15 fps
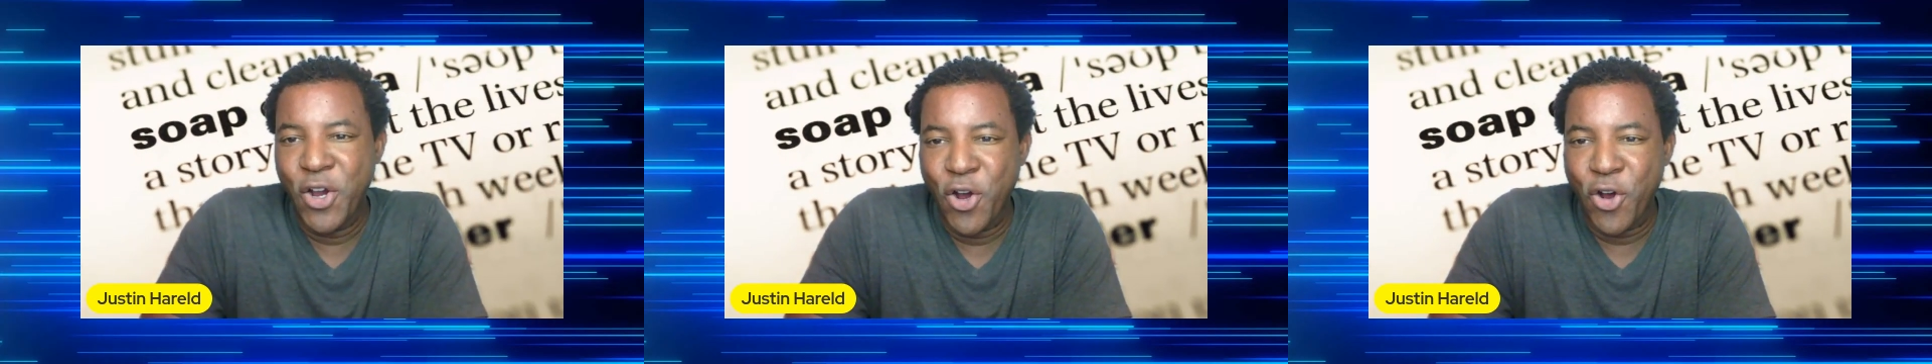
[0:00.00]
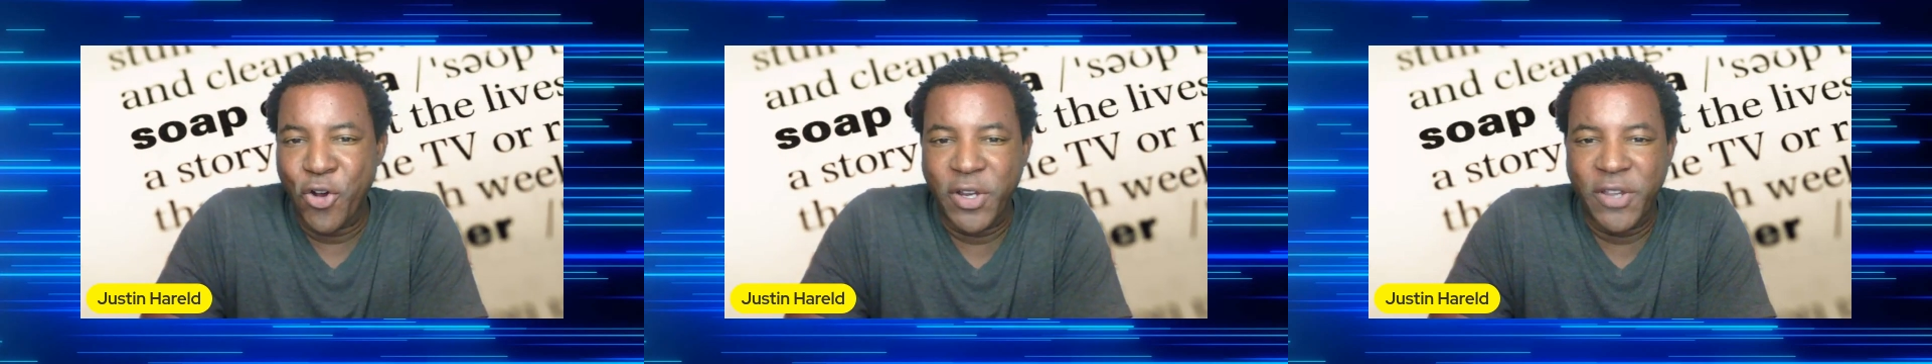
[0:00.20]

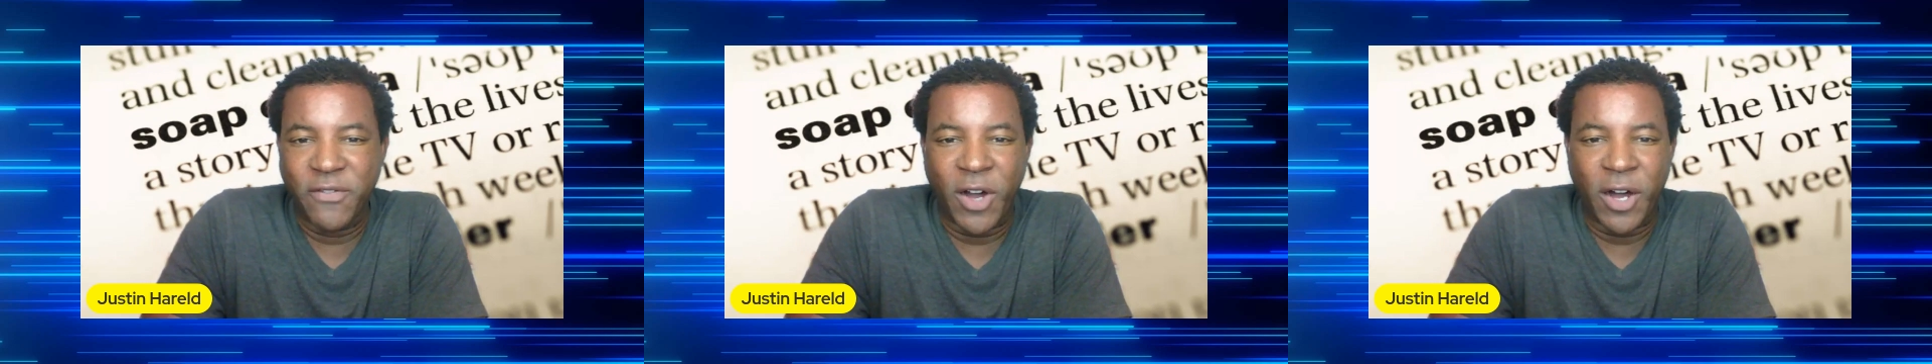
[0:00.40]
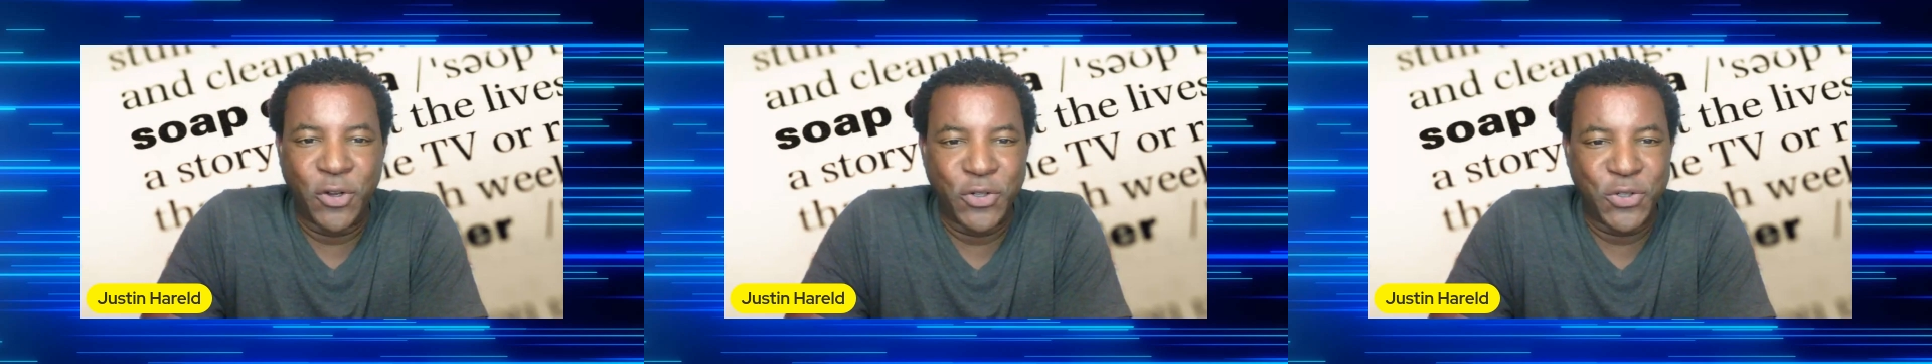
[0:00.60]
Her and
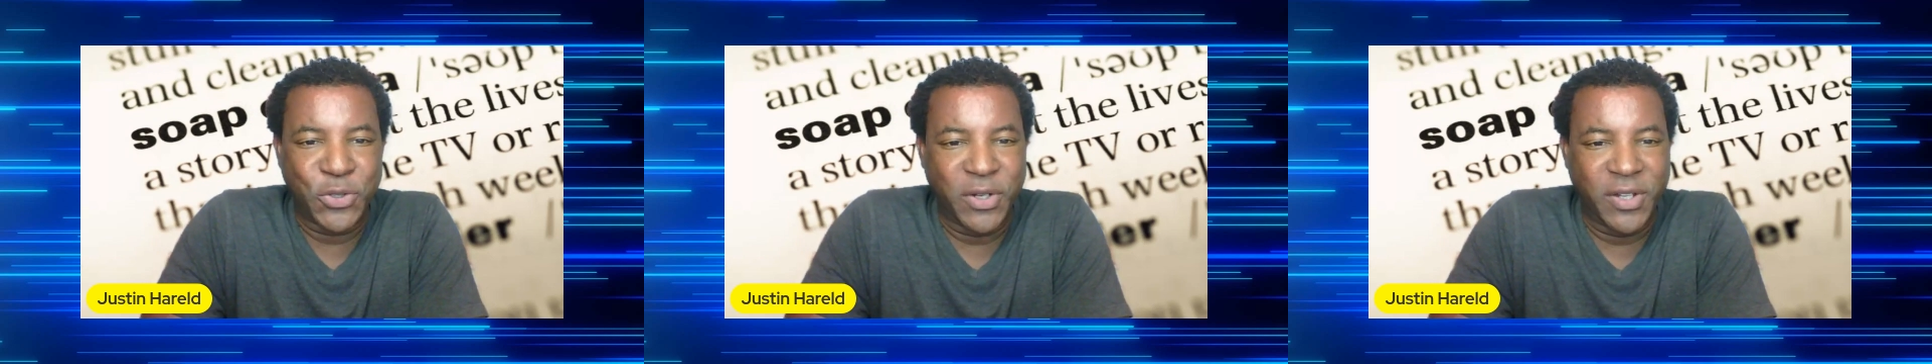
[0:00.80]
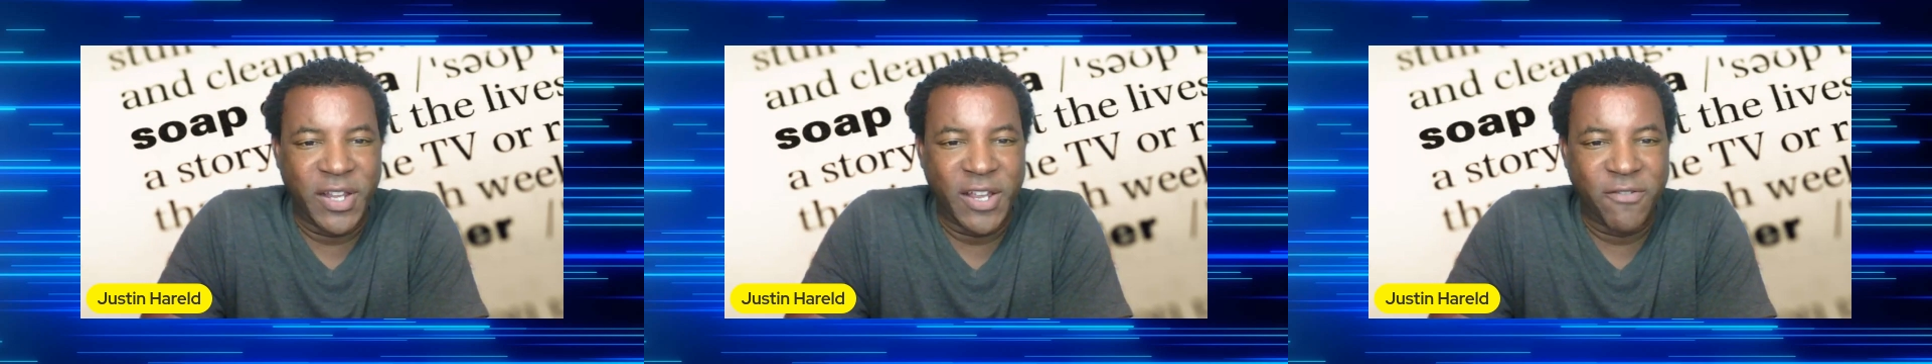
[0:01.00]
Yvonne are
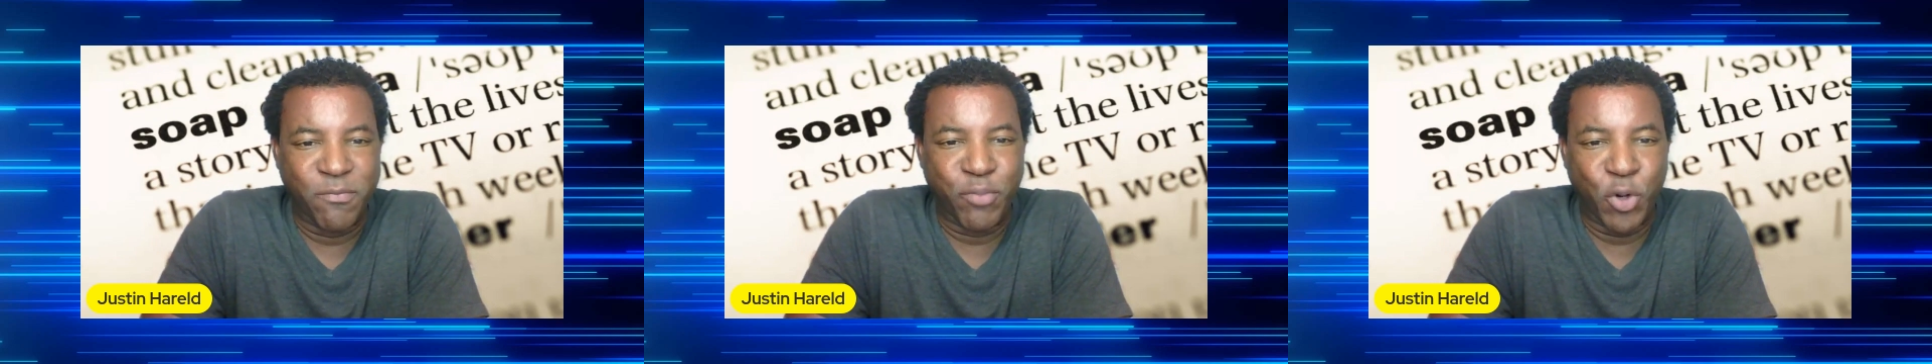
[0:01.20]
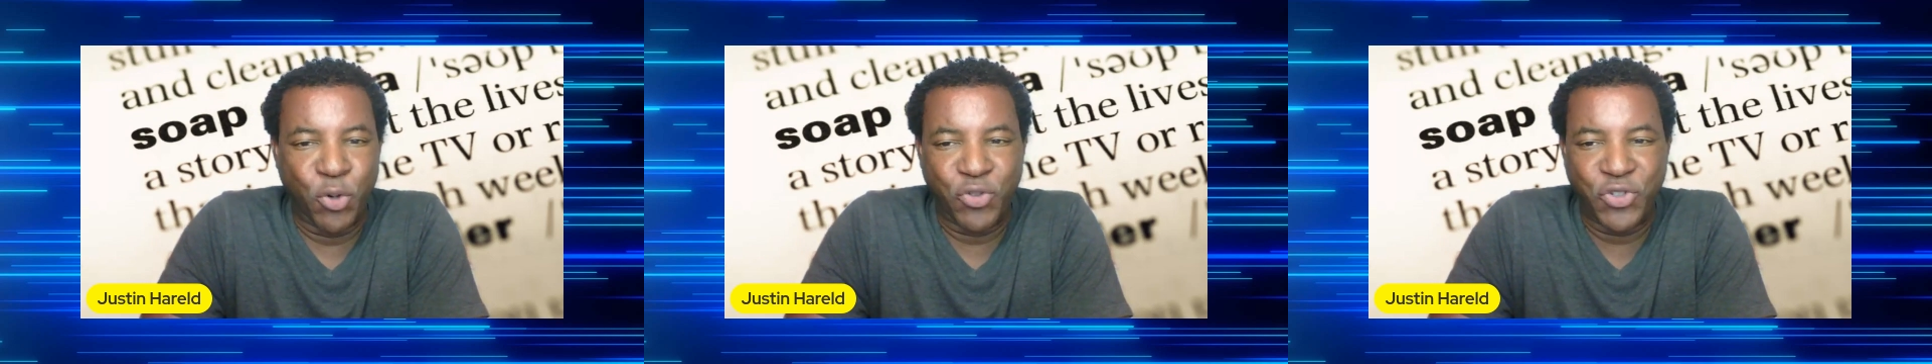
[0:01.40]
sort of
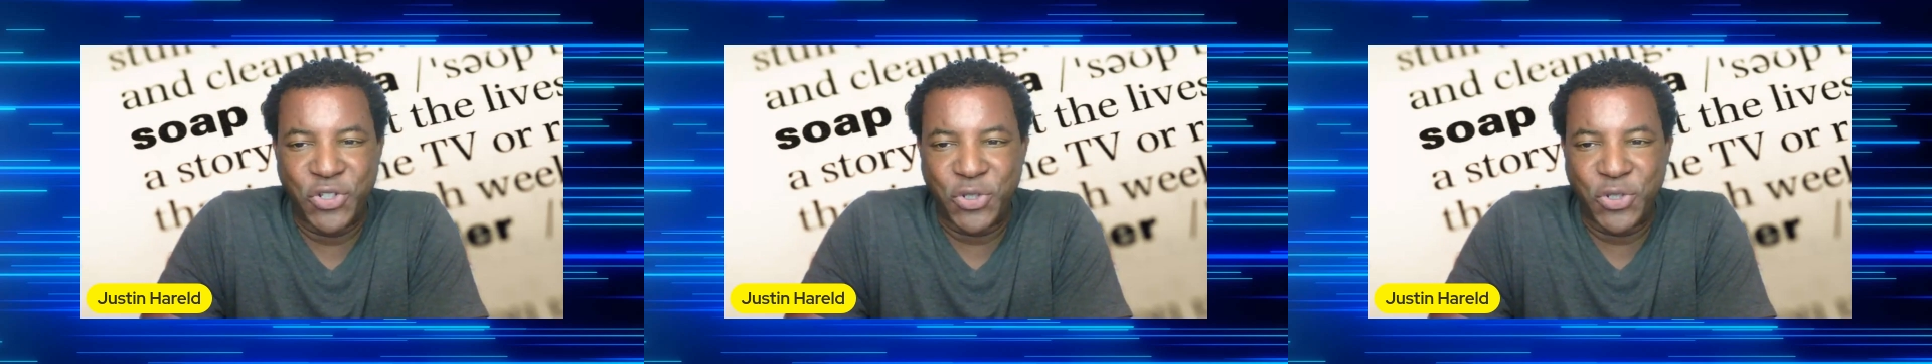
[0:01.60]
left broke.